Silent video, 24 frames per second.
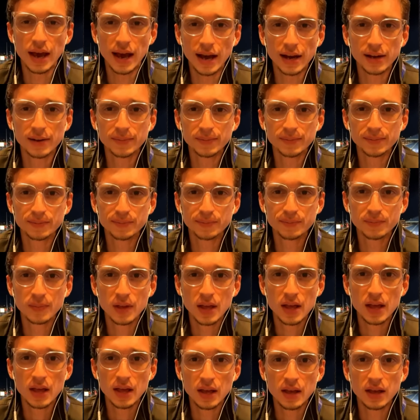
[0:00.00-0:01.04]
yeah. for this team.
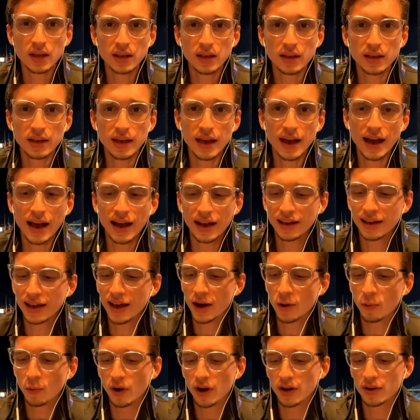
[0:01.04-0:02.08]
Yeah,
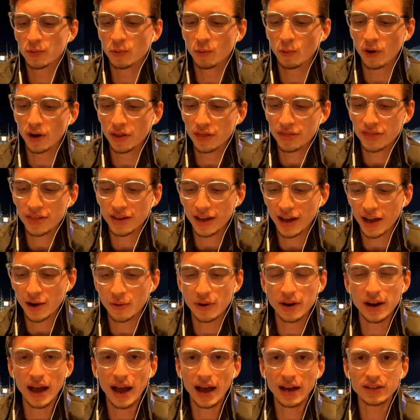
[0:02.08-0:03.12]
yeah. One one thing I
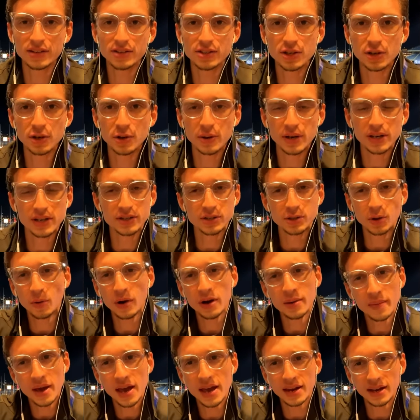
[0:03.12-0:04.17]
would add too is
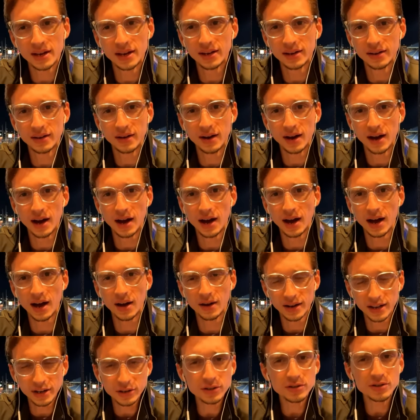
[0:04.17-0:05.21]
Torey made a uh,
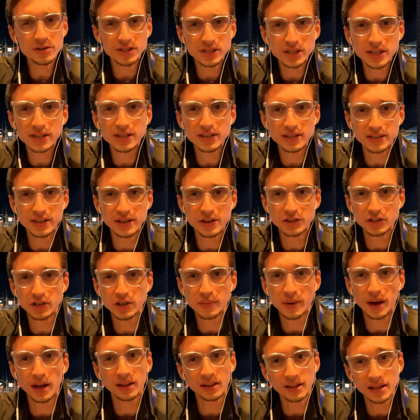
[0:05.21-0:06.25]
an interesting
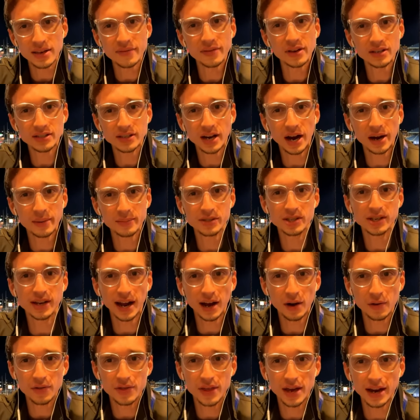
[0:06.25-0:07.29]
decision by leaving Thompson
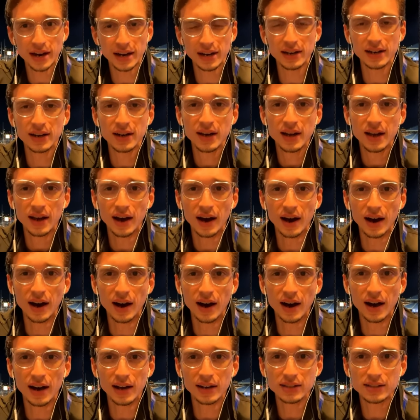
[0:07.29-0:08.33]
out there.
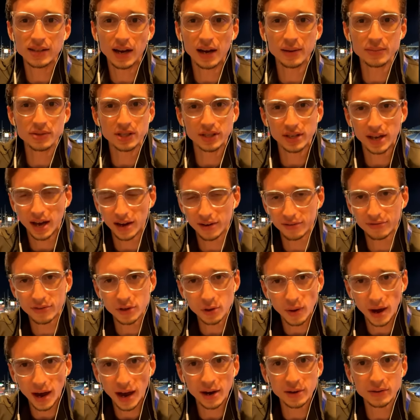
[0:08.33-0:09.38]
Uh, Thompson yeah. got a
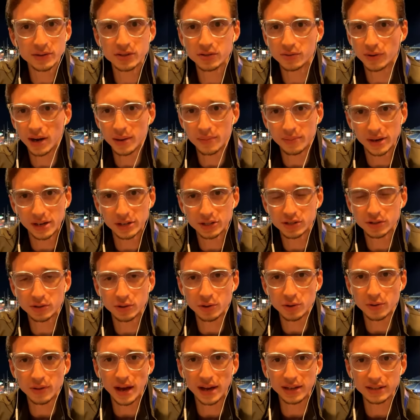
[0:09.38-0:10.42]
few outs, right? Pitched
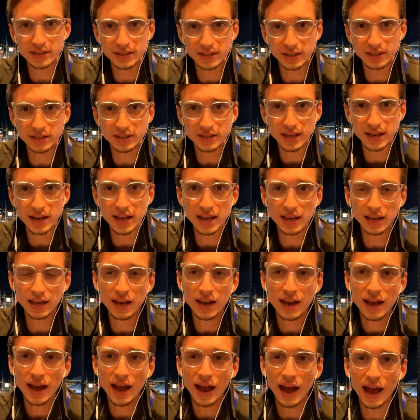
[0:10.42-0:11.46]
through yeah. that sixth inning,
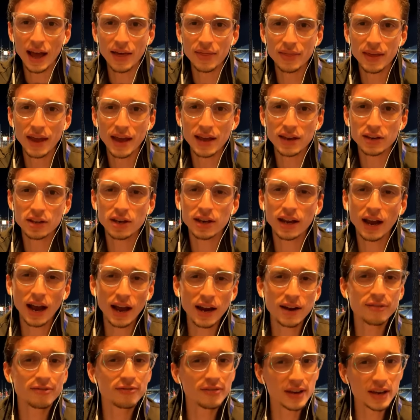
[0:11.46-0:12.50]
and then you
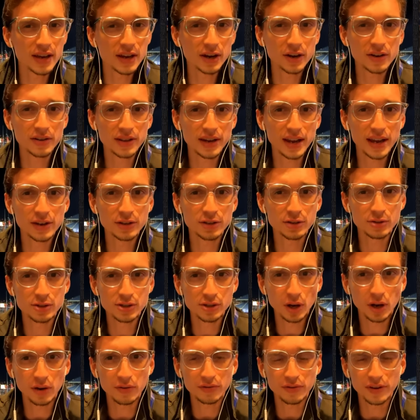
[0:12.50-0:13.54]
kind of figured that Andrew
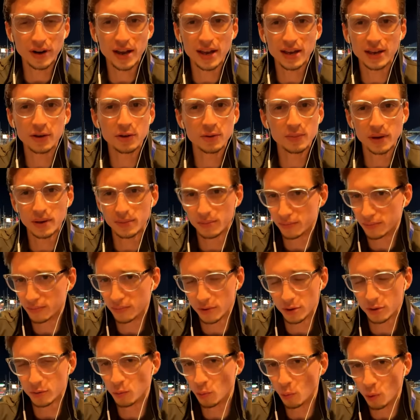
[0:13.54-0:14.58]
Saalfrank, who'd been
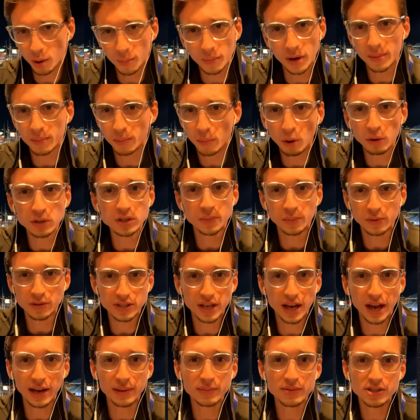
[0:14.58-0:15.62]
who'd warm up multiple
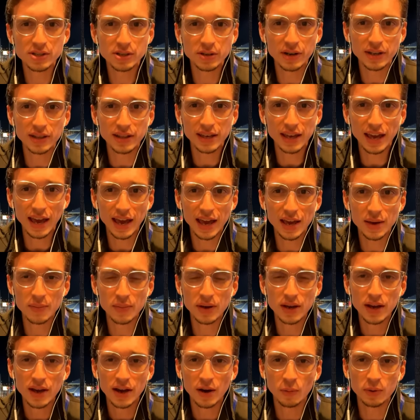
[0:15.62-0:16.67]
times during the game,
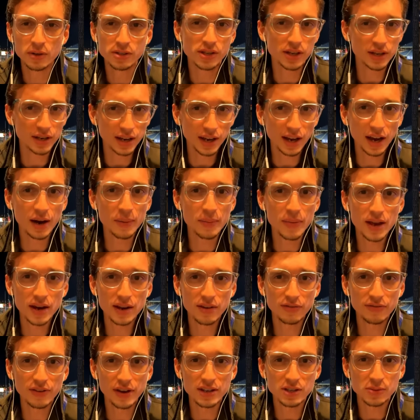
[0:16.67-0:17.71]
was going to come in
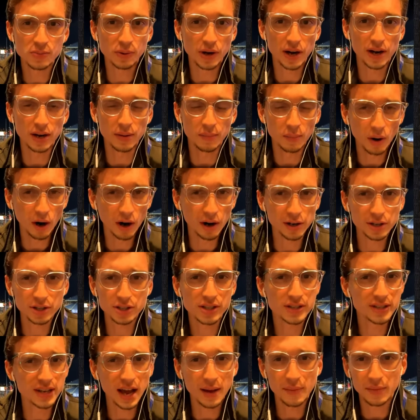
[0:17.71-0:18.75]
and face Brandon Marsh.
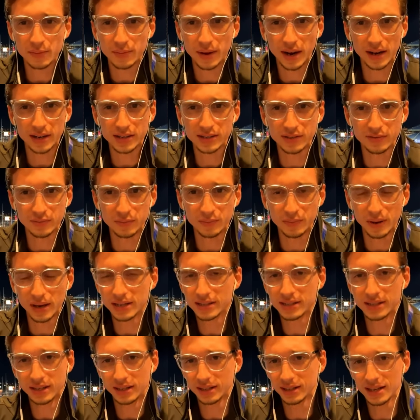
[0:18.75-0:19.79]
The Diamondbacks have
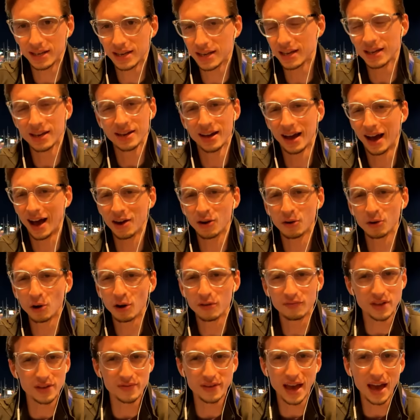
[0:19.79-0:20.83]
basically, I don't know
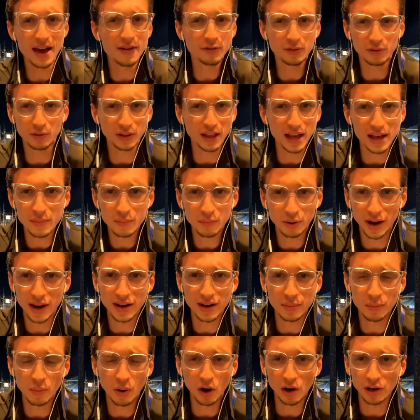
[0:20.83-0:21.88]
if they've ever let
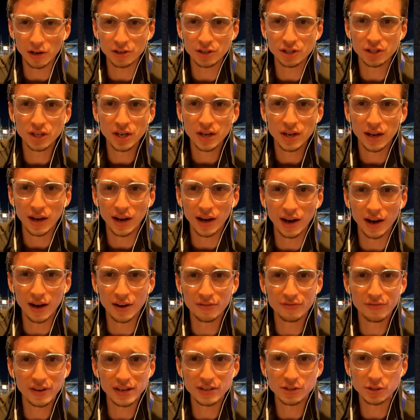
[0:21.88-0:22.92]
Brandon Marsh
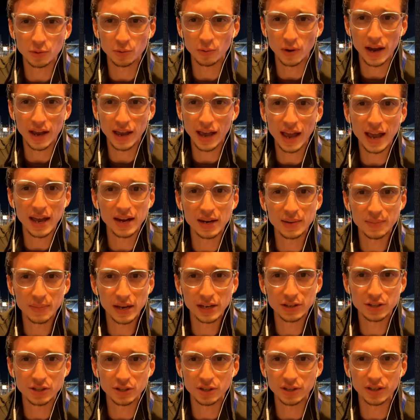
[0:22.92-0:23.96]
Uh, face a right-handed
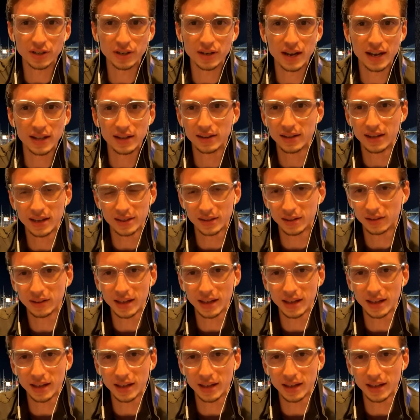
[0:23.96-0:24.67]
pitcher in, in